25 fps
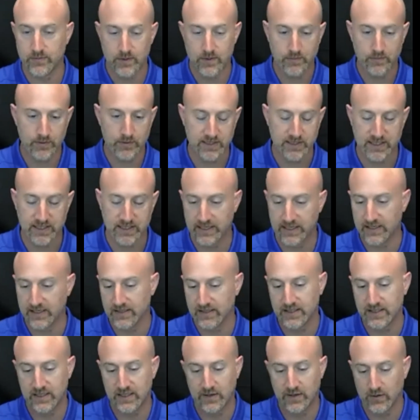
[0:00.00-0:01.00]

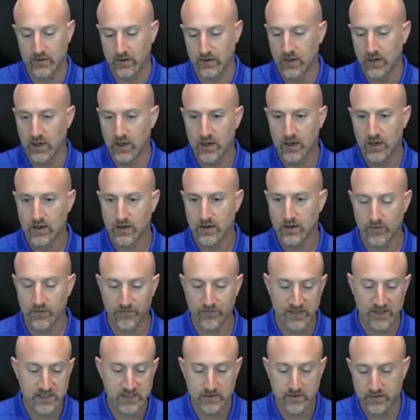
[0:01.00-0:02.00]
resiliency or,
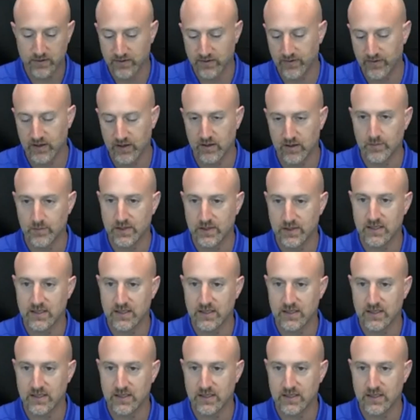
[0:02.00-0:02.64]
physical development?